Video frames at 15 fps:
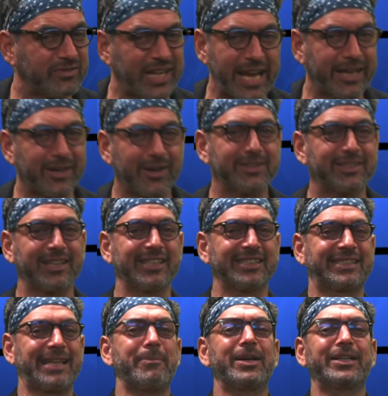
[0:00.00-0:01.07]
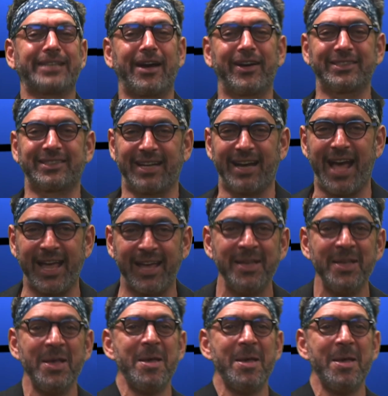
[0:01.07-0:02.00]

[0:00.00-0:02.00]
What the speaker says: taking her to the cemetery today,